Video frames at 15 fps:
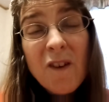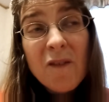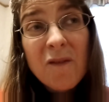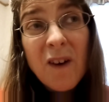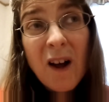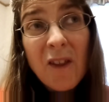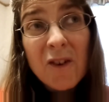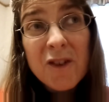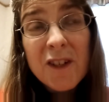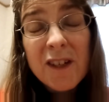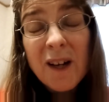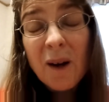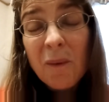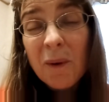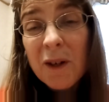Father did
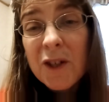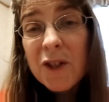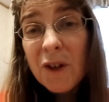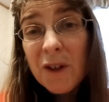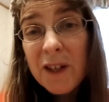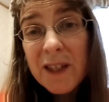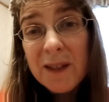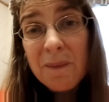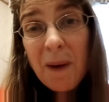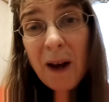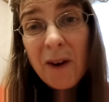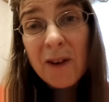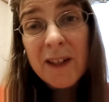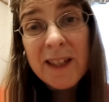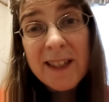not want to turn his
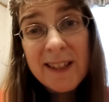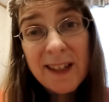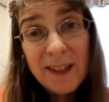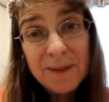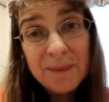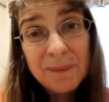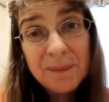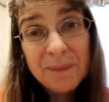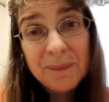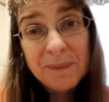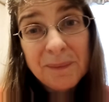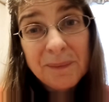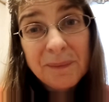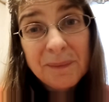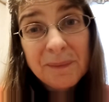back on his son.
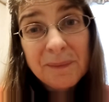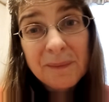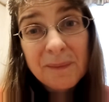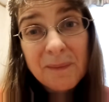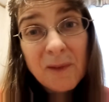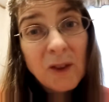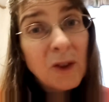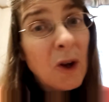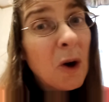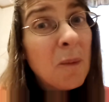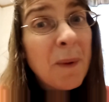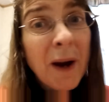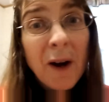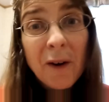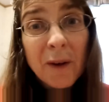No
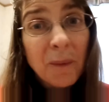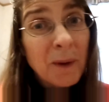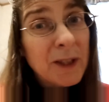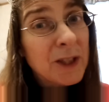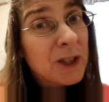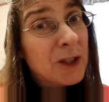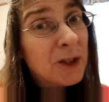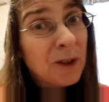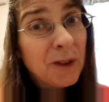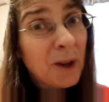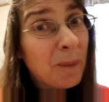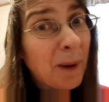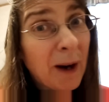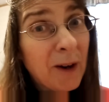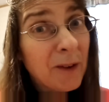parent wants to turn their
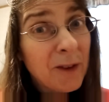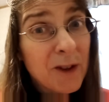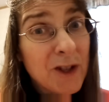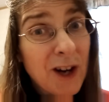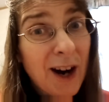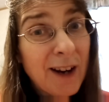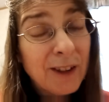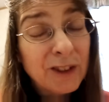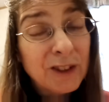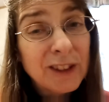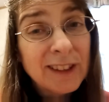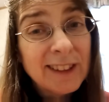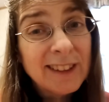back on their child.